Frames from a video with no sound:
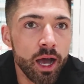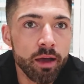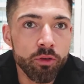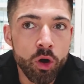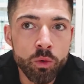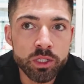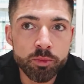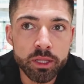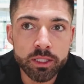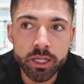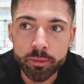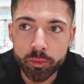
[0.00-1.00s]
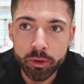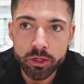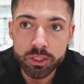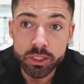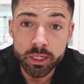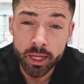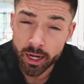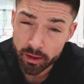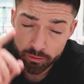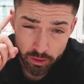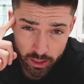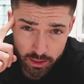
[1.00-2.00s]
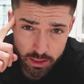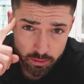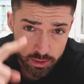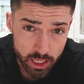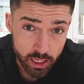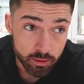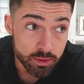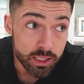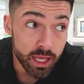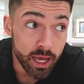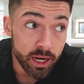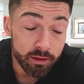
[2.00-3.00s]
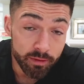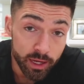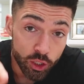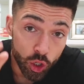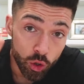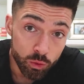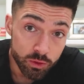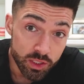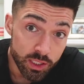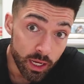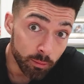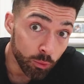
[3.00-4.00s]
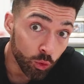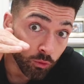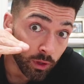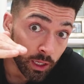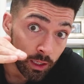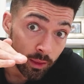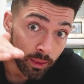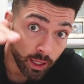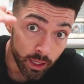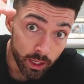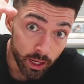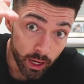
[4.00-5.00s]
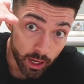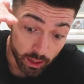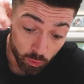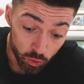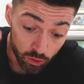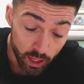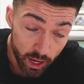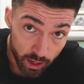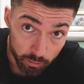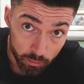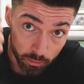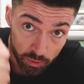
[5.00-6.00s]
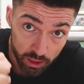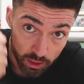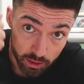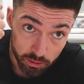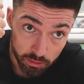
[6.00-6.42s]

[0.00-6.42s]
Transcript: I've always been the type of person, and I forget sometimes that if I don't stay moving, then I will not be